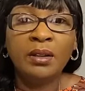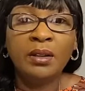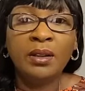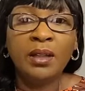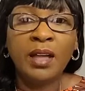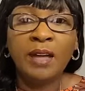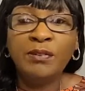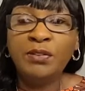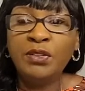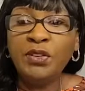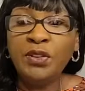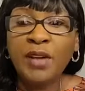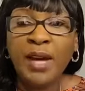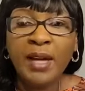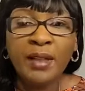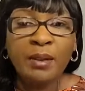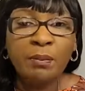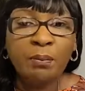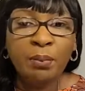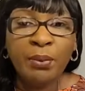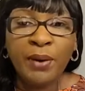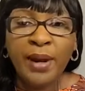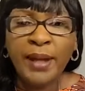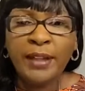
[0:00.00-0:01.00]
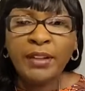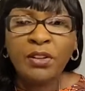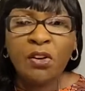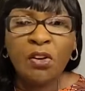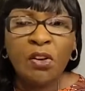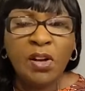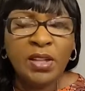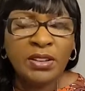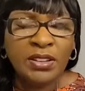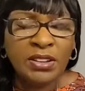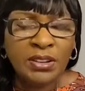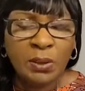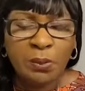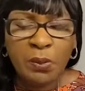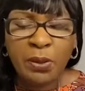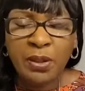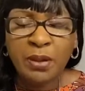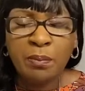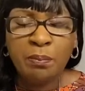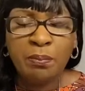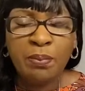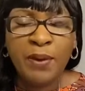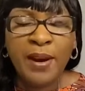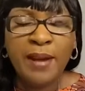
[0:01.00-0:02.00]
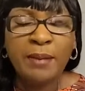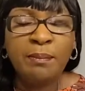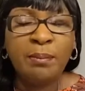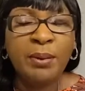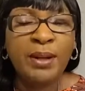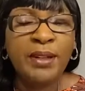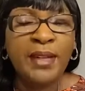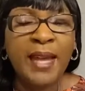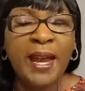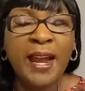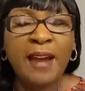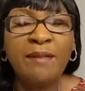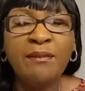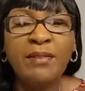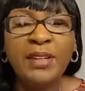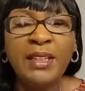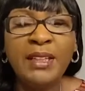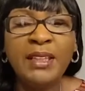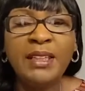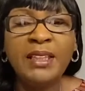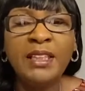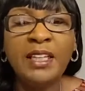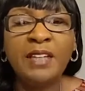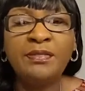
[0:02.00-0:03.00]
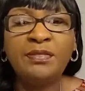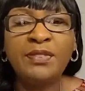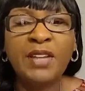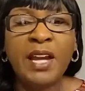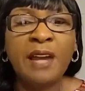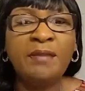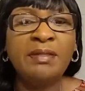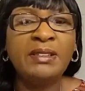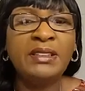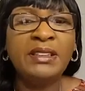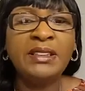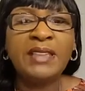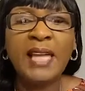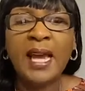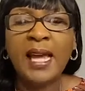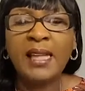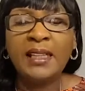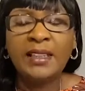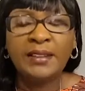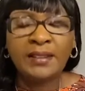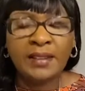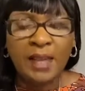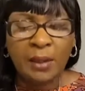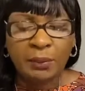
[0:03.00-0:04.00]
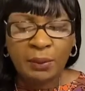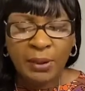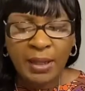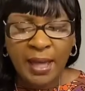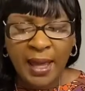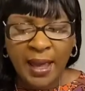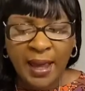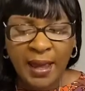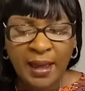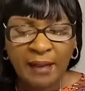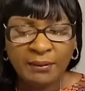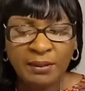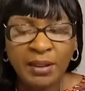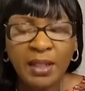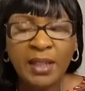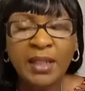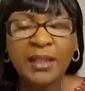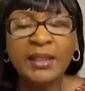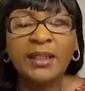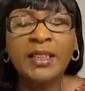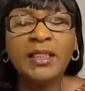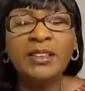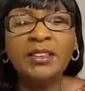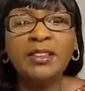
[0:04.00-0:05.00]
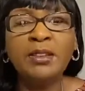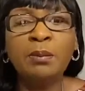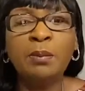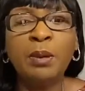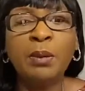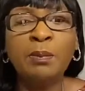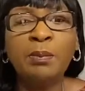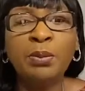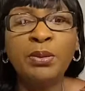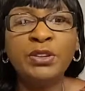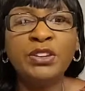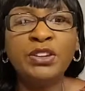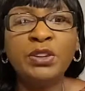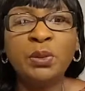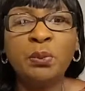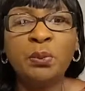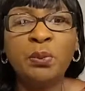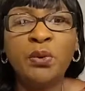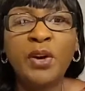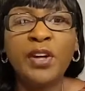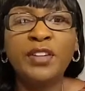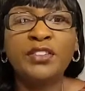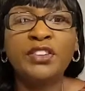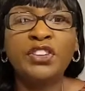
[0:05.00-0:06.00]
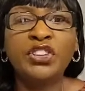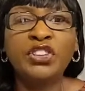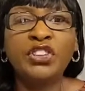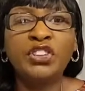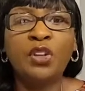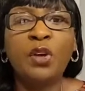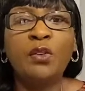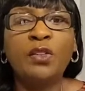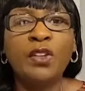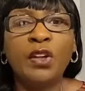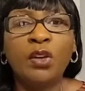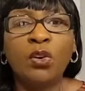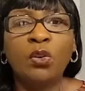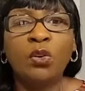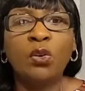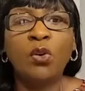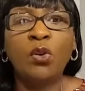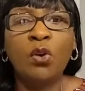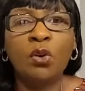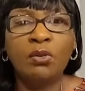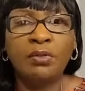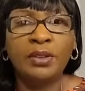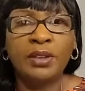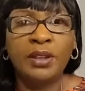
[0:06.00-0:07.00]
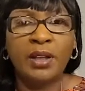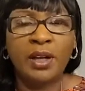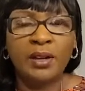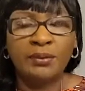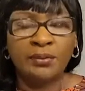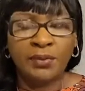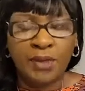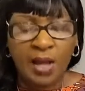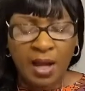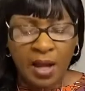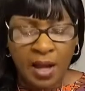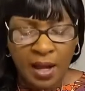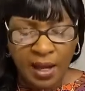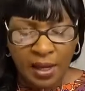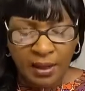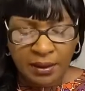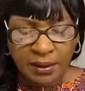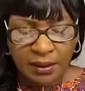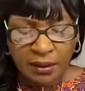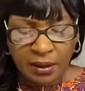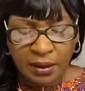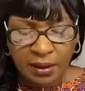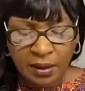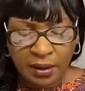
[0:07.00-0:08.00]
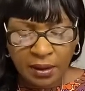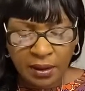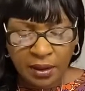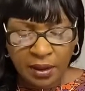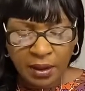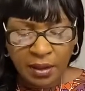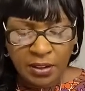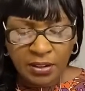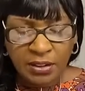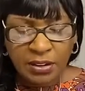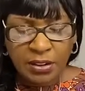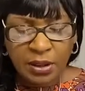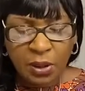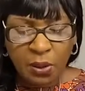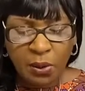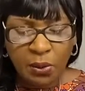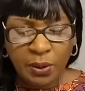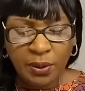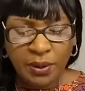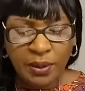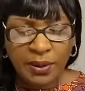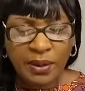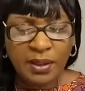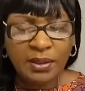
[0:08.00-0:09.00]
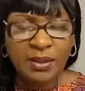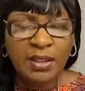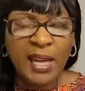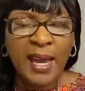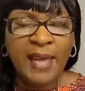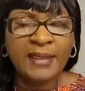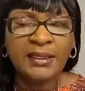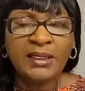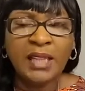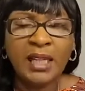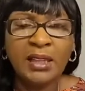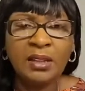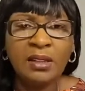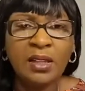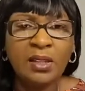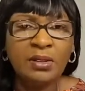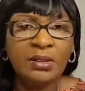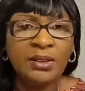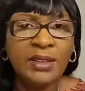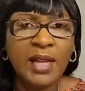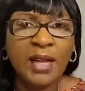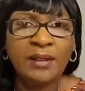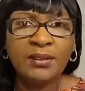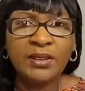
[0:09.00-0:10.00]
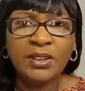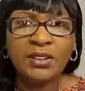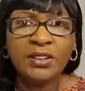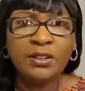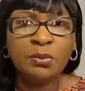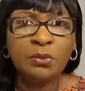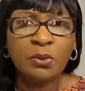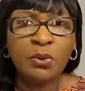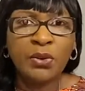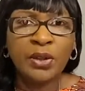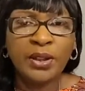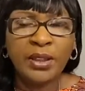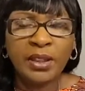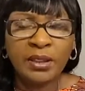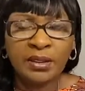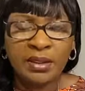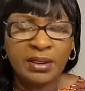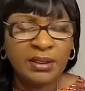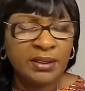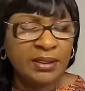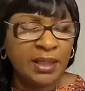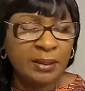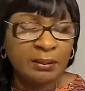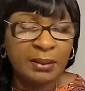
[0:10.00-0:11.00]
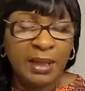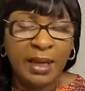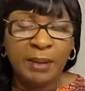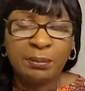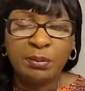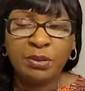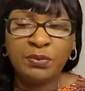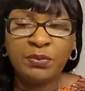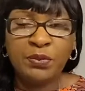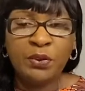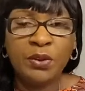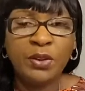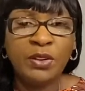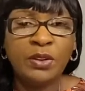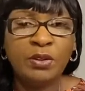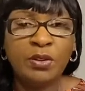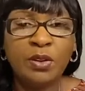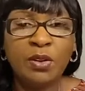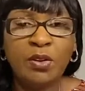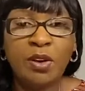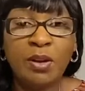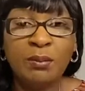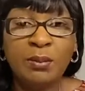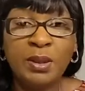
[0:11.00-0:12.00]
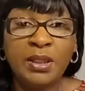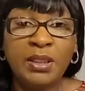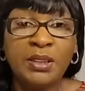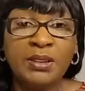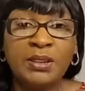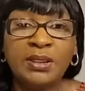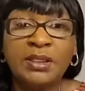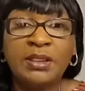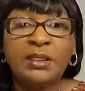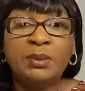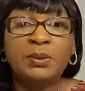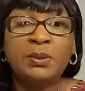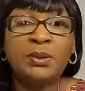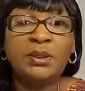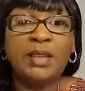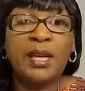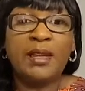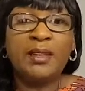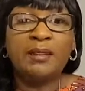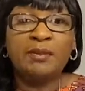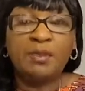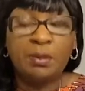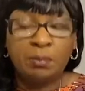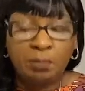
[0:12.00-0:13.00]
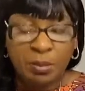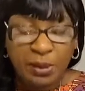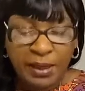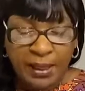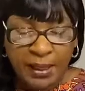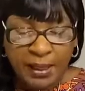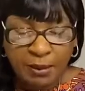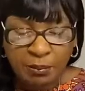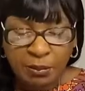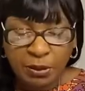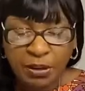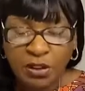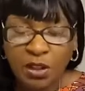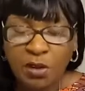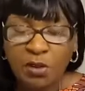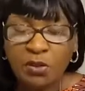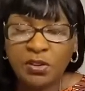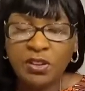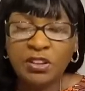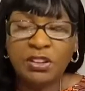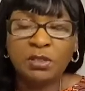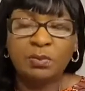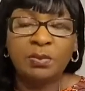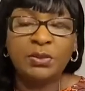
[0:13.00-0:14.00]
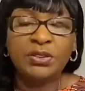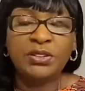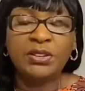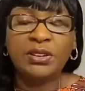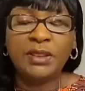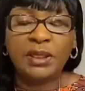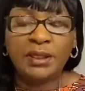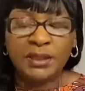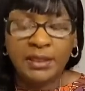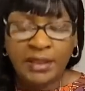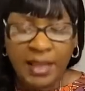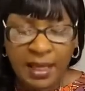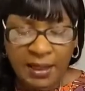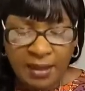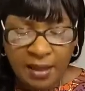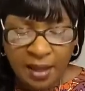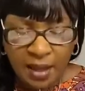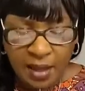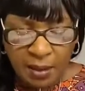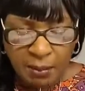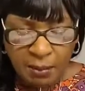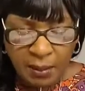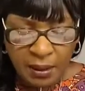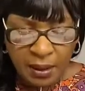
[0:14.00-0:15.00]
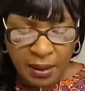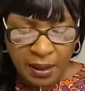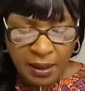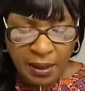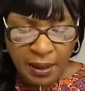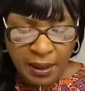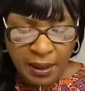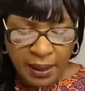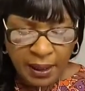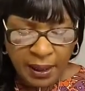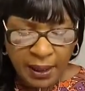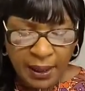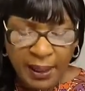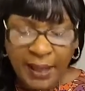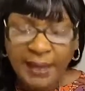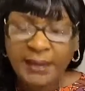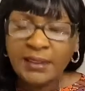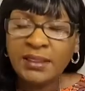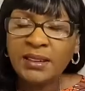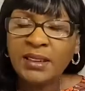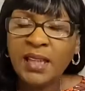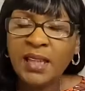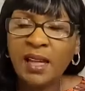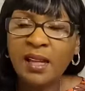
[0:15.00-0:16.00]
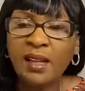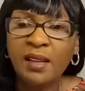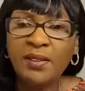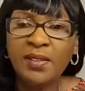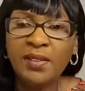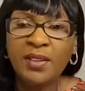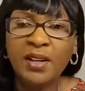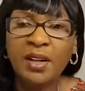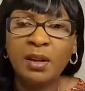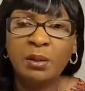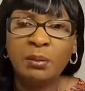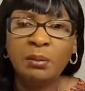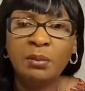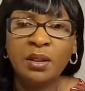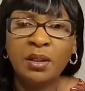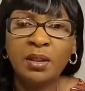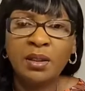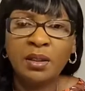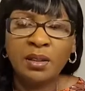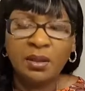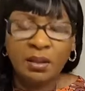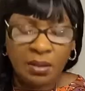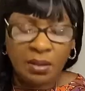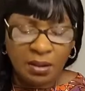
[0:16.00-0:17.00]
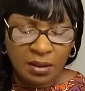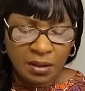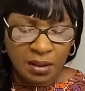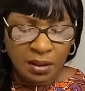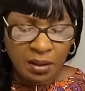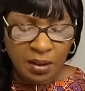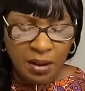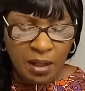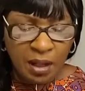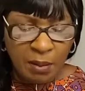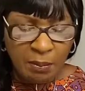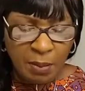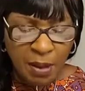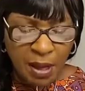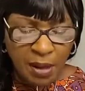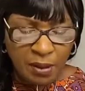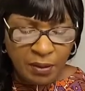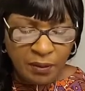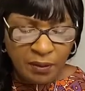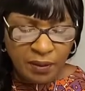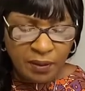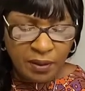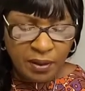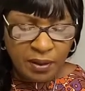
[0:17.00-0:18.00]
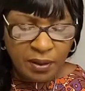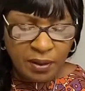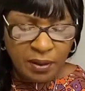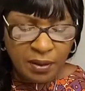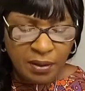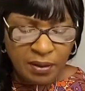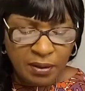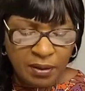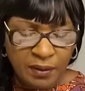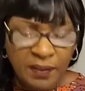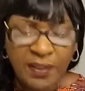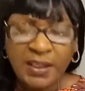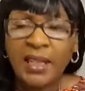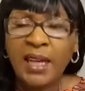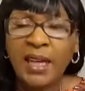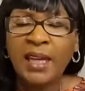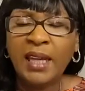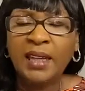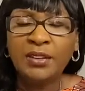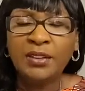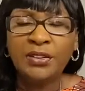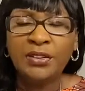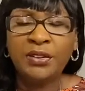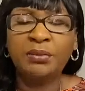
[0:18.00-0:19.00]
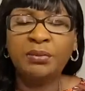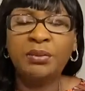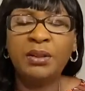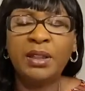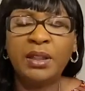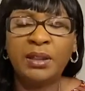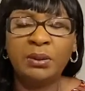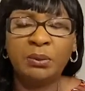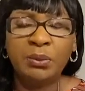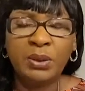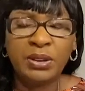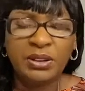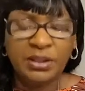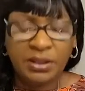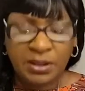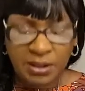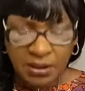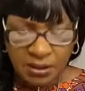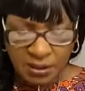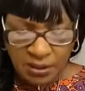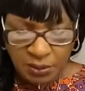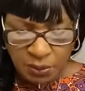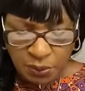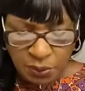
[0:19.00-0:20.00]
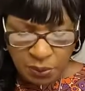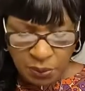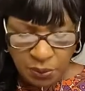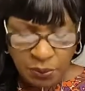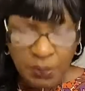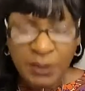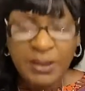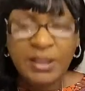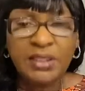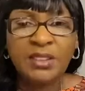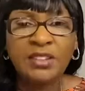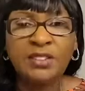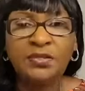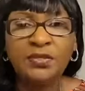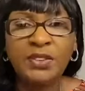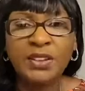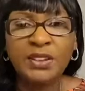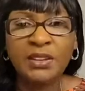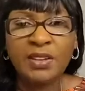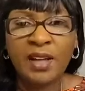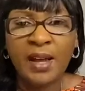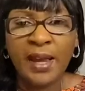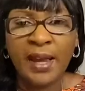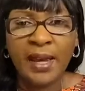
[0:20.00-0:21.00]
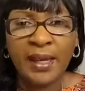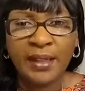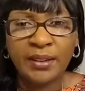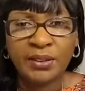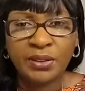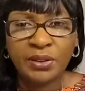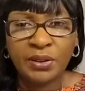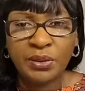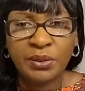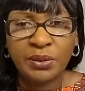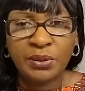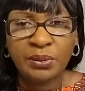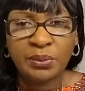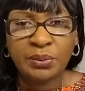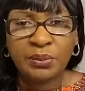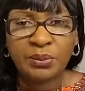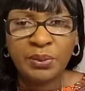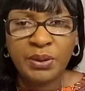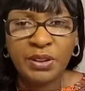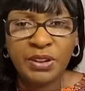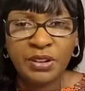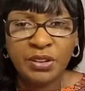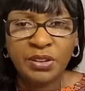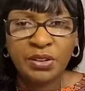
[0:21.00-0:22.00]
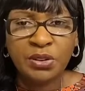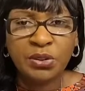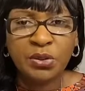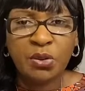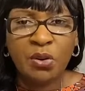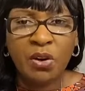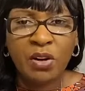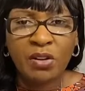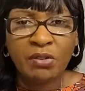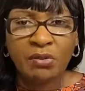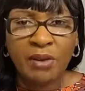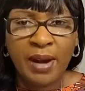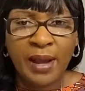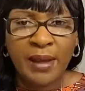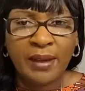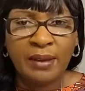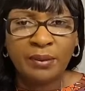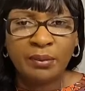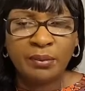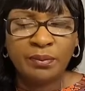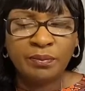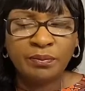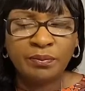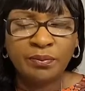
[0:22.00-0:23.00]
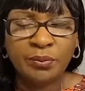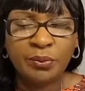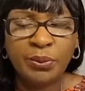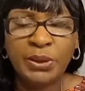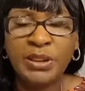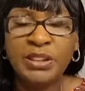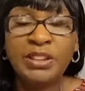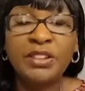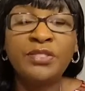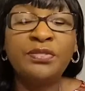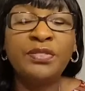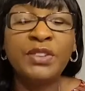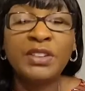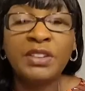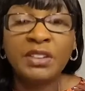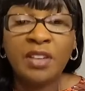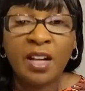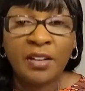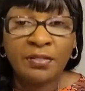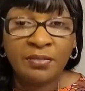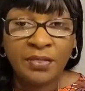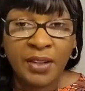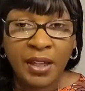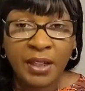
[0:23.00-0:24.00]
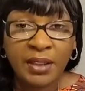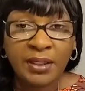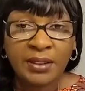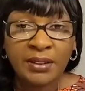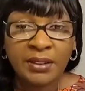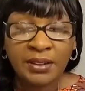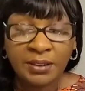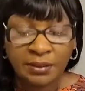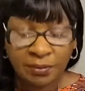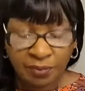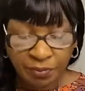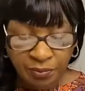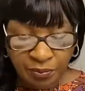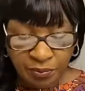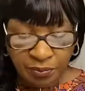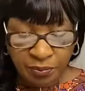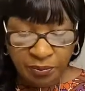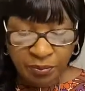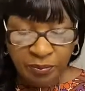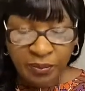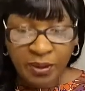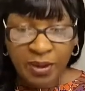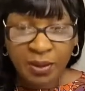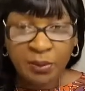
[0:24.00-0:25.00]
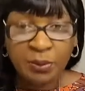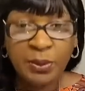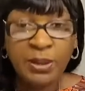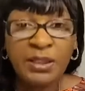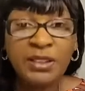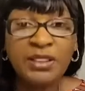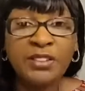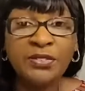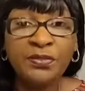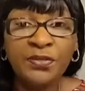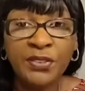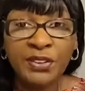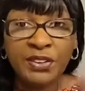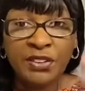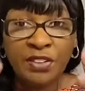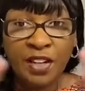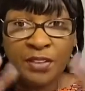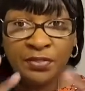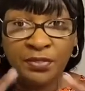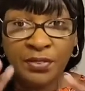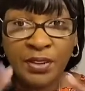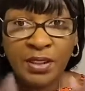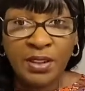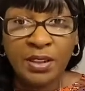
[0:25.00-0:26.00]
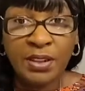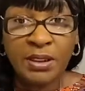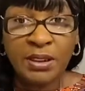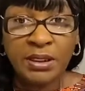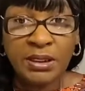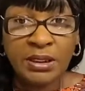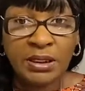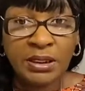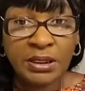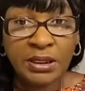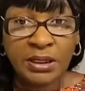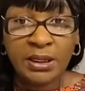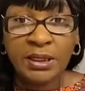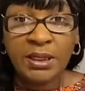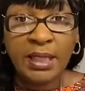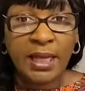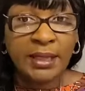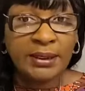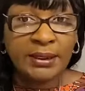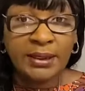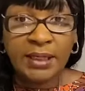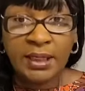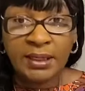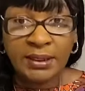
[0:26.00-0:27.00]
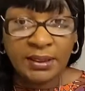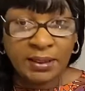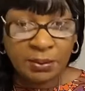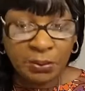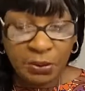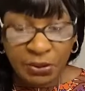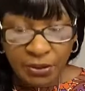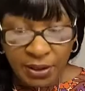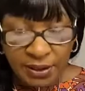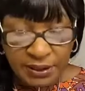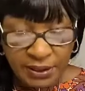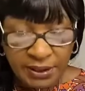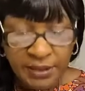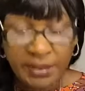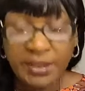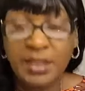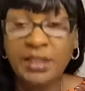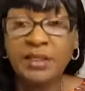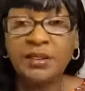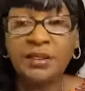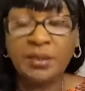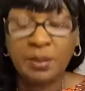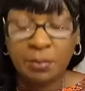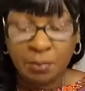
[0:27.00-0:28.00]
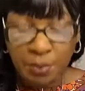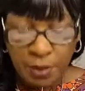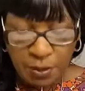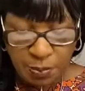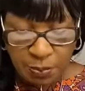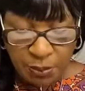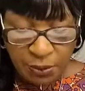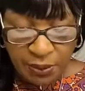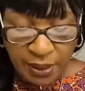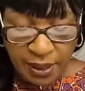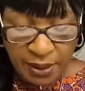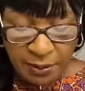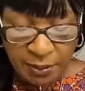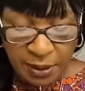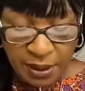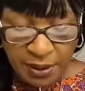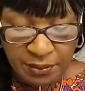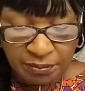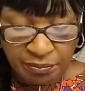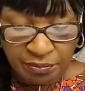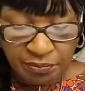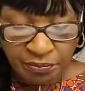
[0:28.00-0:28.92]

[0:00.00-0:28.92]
If you know how to pray, call someone and pray. But every gift, every talent that we have needs to be put to work to show the glory of God. So as I close out this morning, because I'm not before you long, because this was not even planned, but the Holy Spirit said, get up and tell them about the A3, which is we need to fix our attitude. We need to talk right. We need to fix our face. We need to fix our fingers and not text some crazy things to people. Amen.